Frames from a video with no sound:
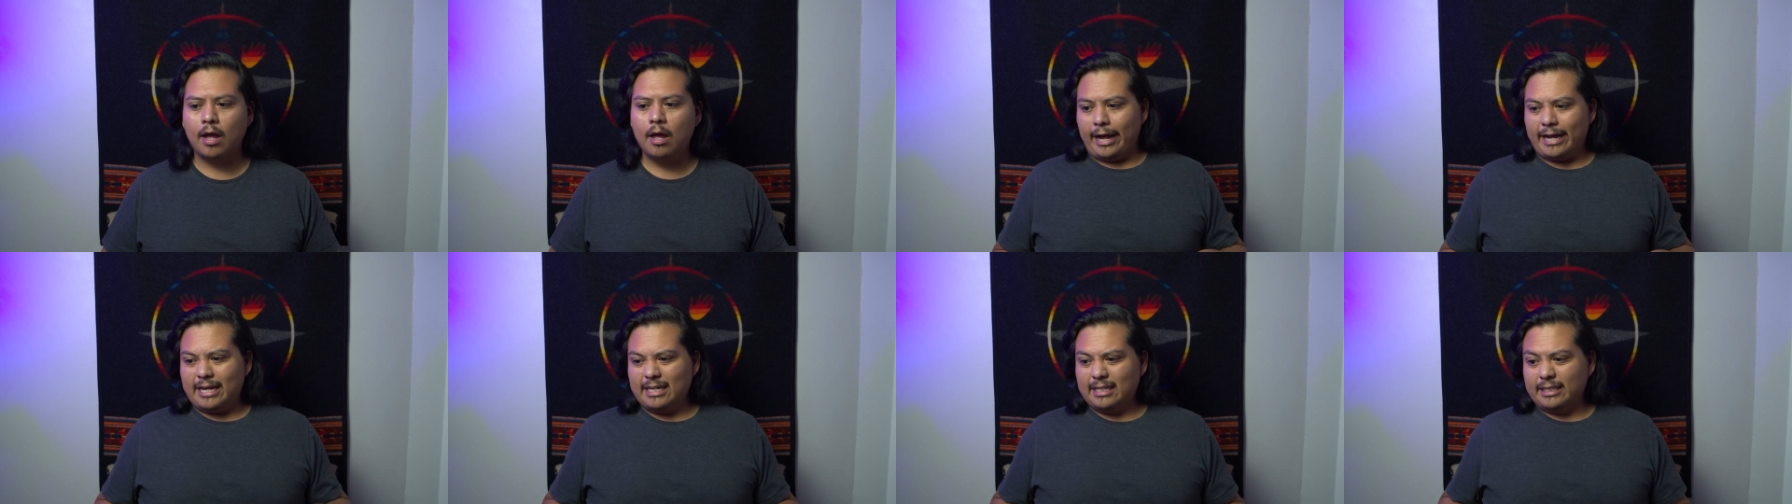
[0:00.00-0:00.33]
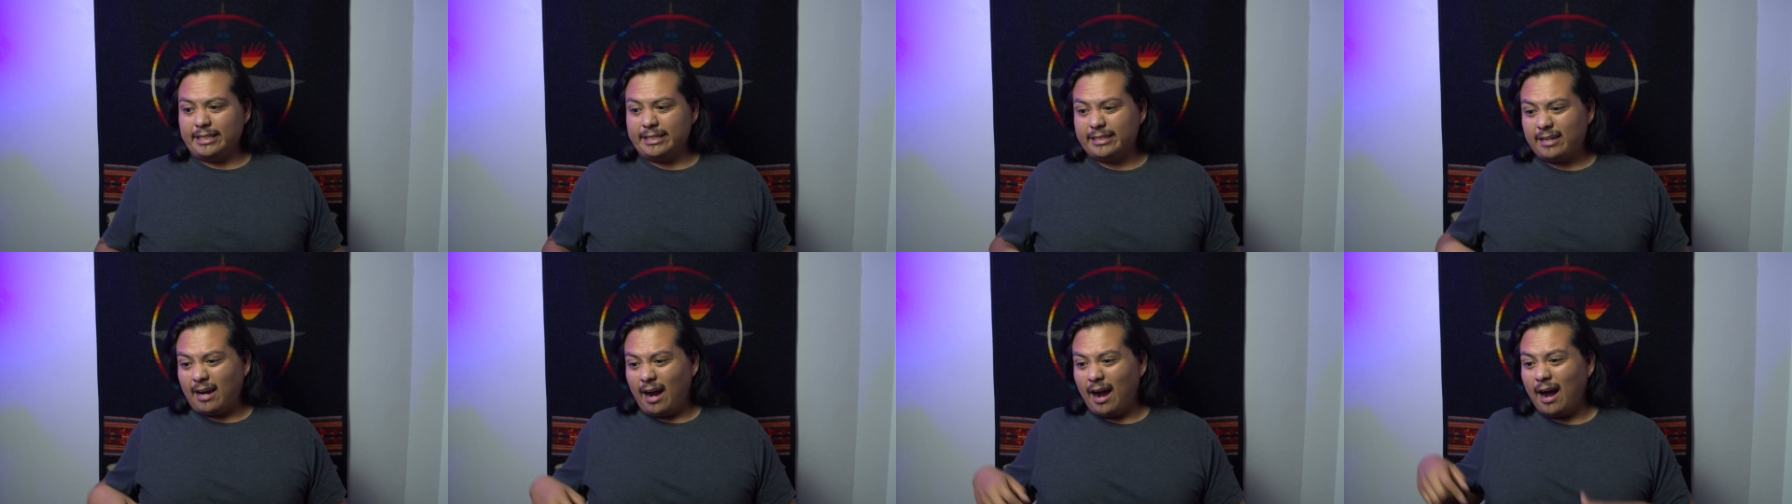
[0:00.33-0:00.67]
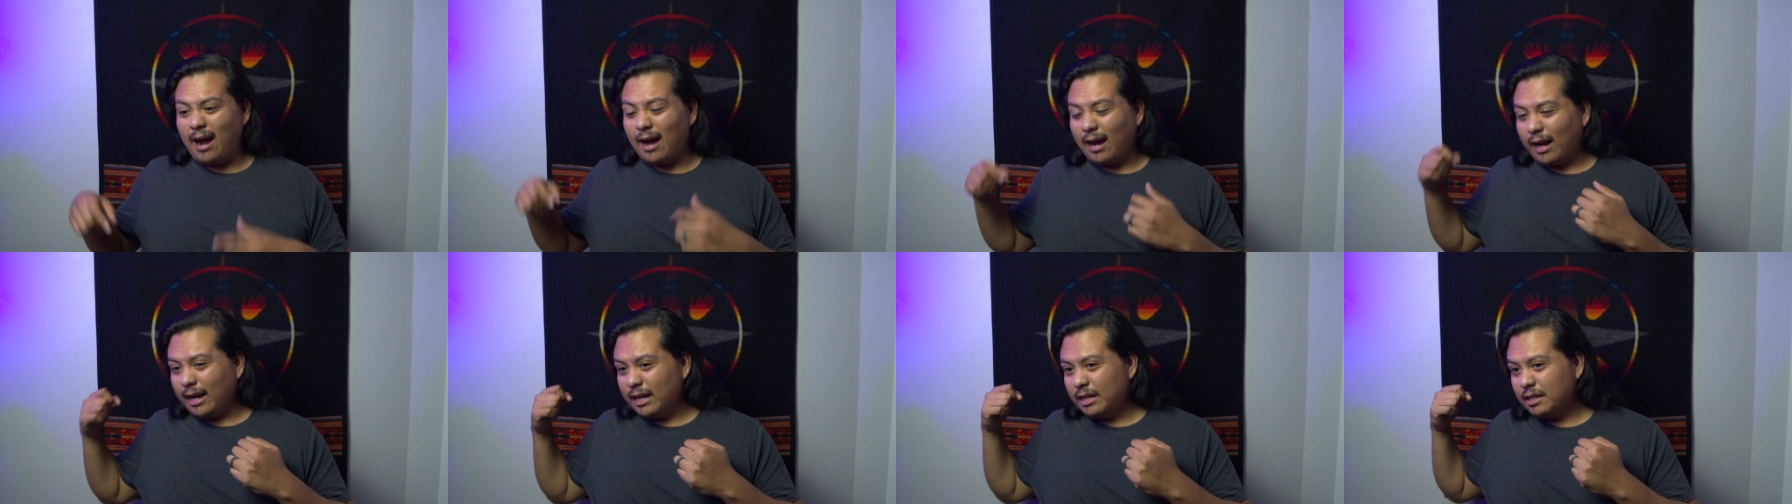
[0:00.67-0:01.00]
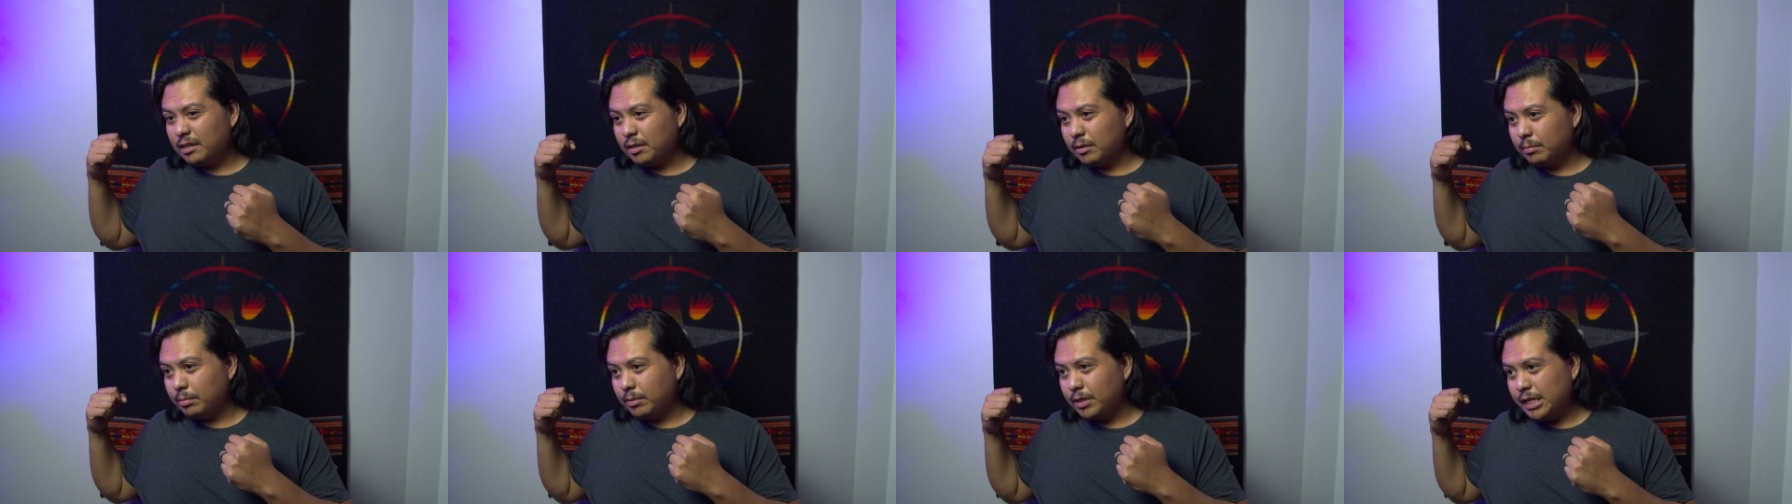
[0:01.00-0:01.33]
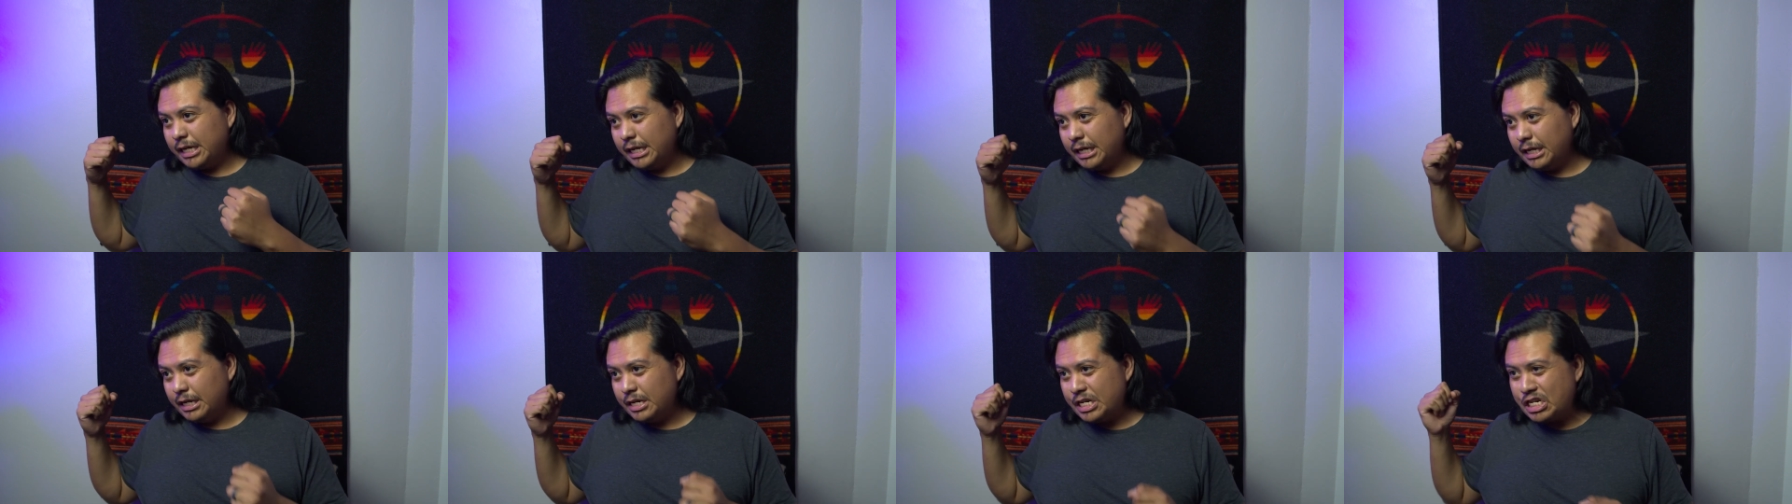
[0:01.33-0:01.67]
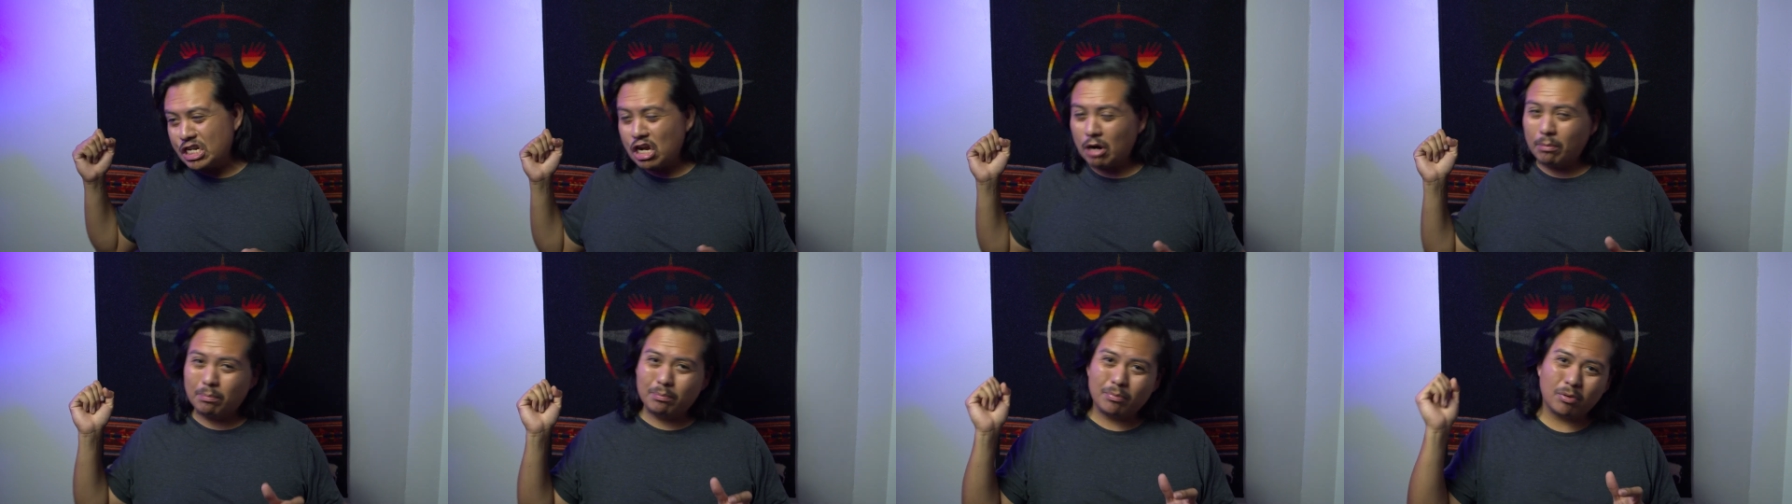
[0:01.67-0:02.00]
is kind of the
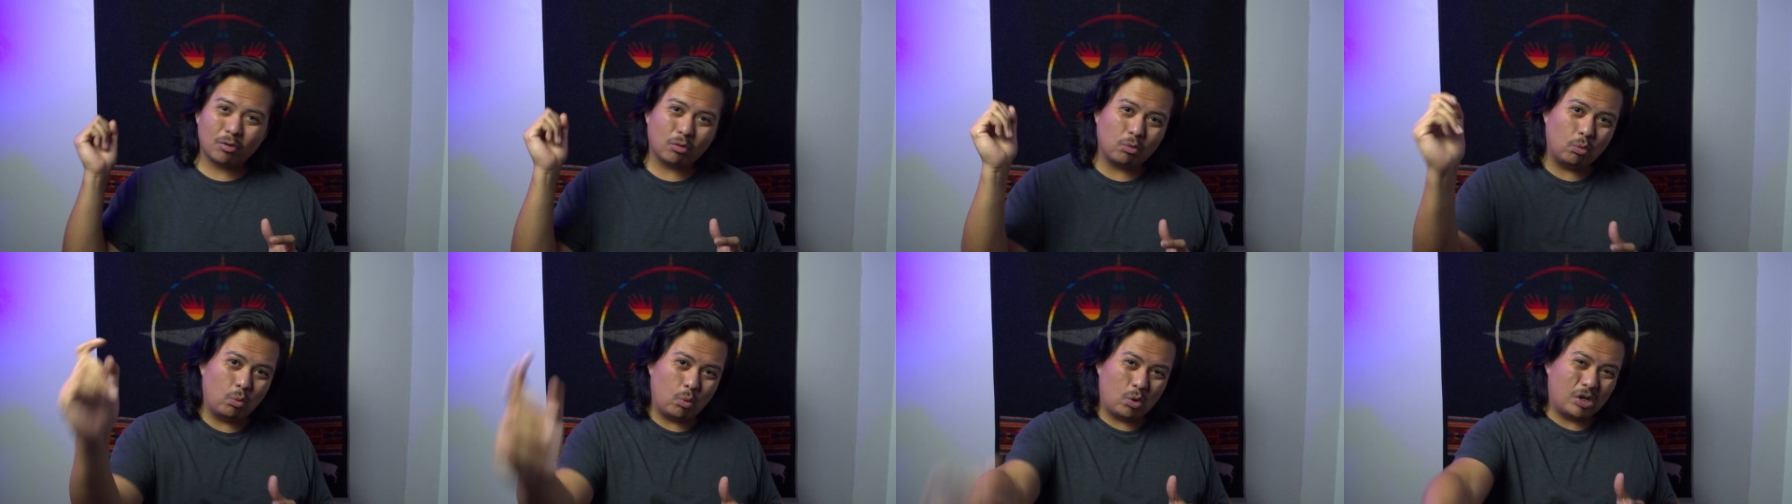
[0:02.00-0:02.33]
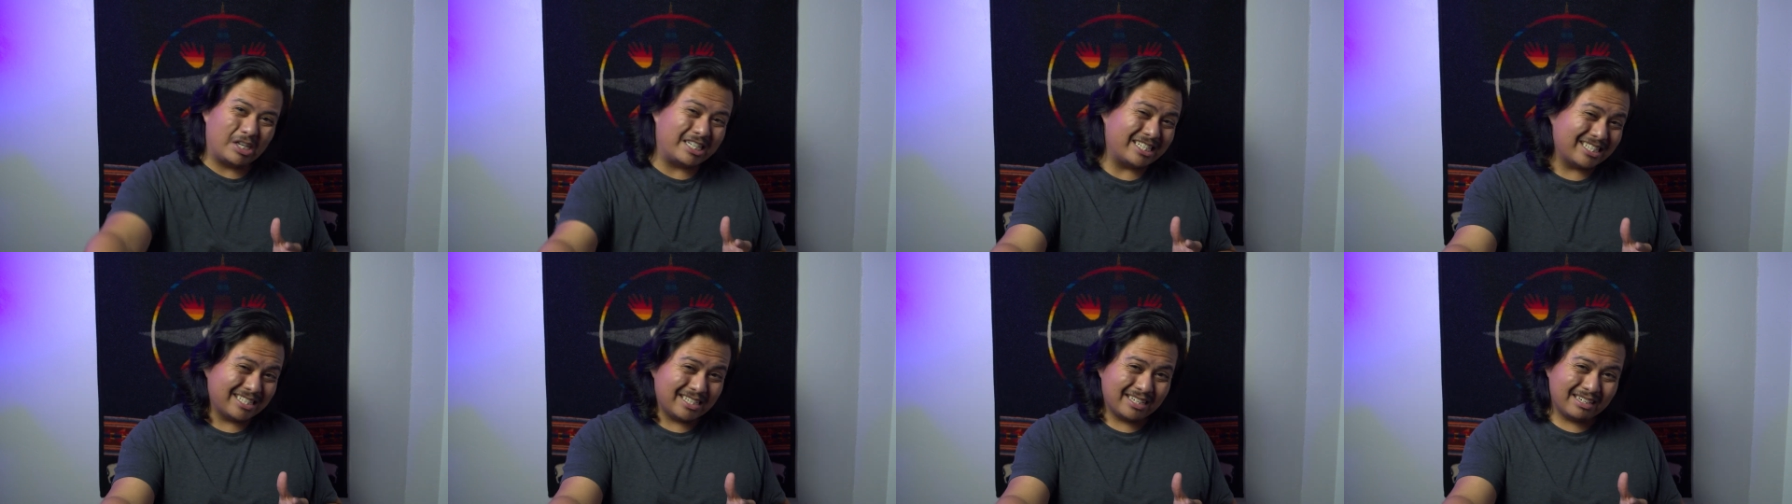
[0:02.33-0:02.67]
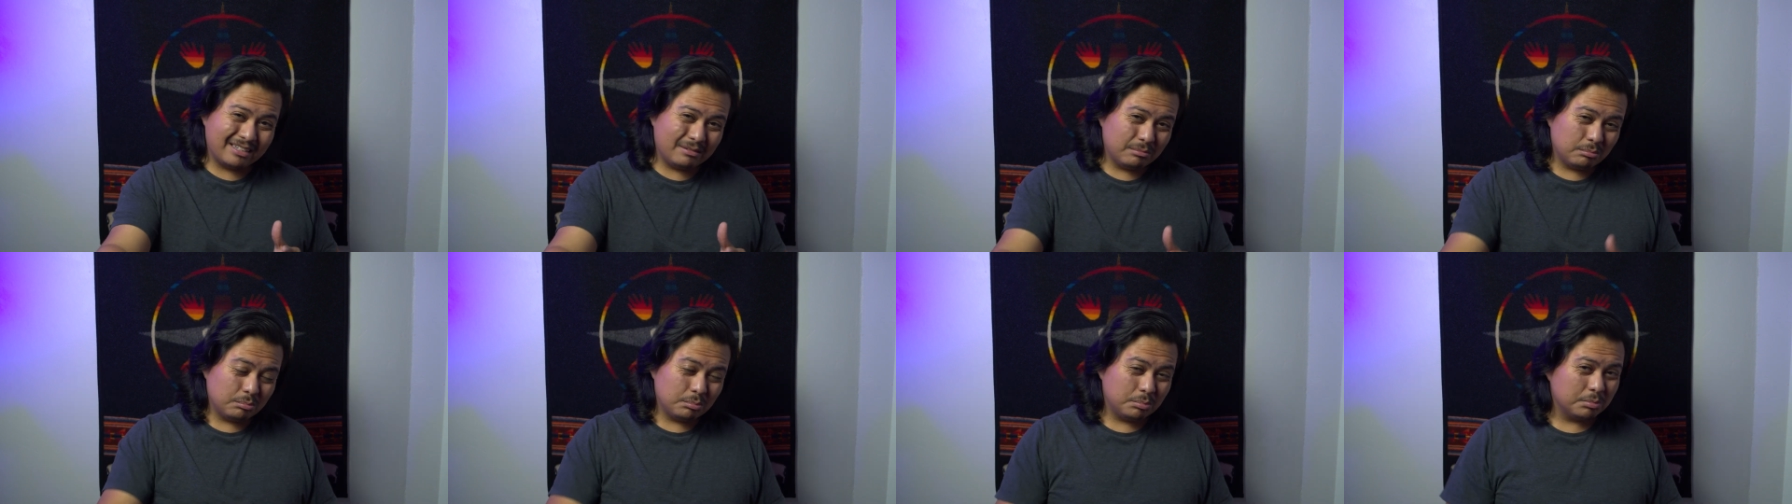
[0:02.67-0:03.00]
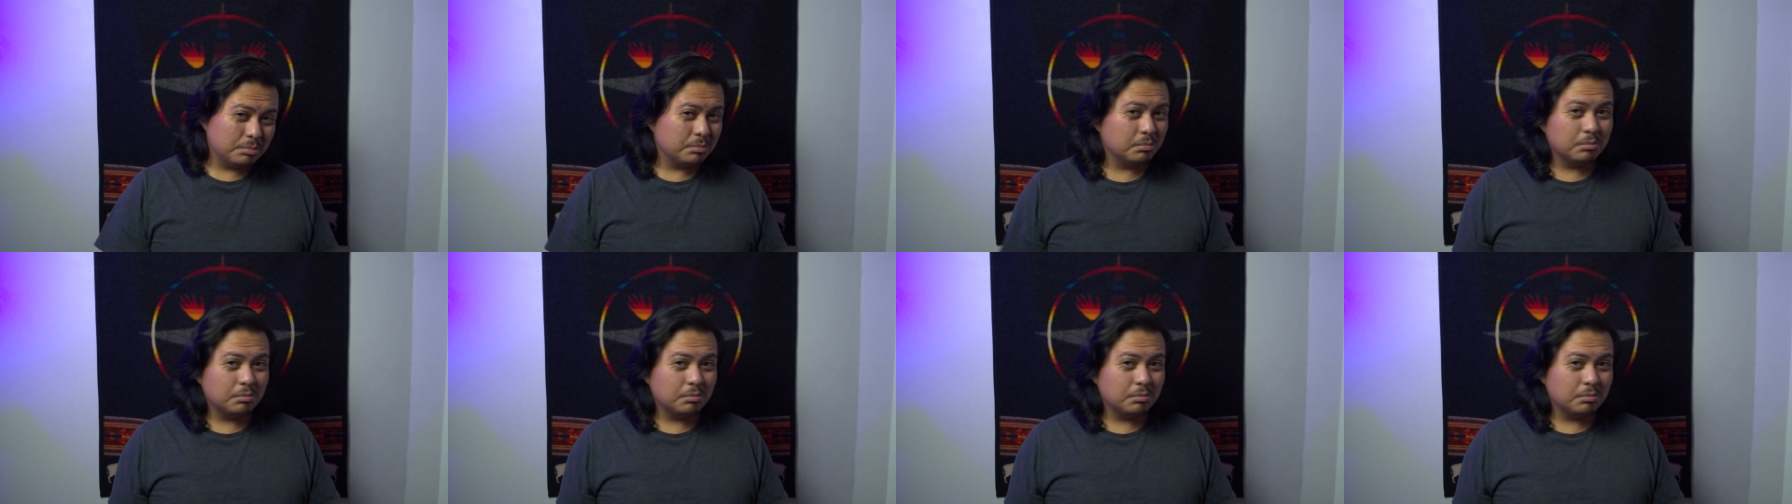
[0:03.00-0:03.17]
number one